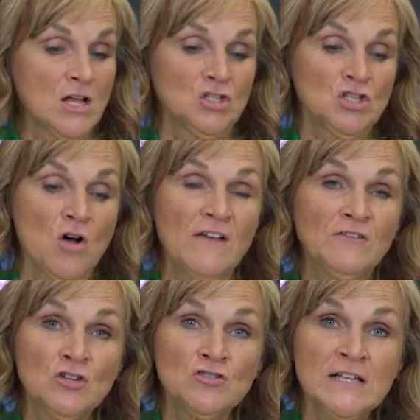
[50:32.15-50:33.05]
So if
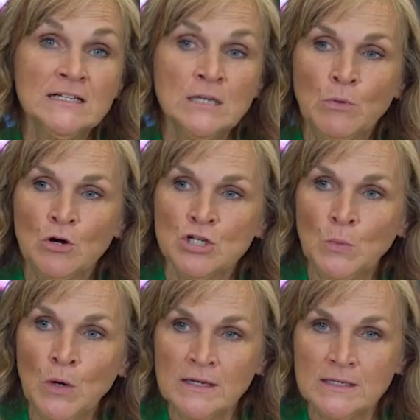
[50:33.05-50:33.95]
you use
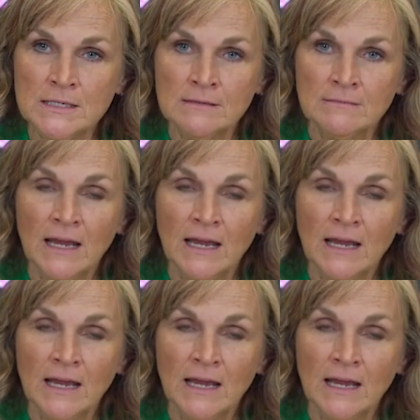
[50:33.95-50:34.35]
antiperspirant,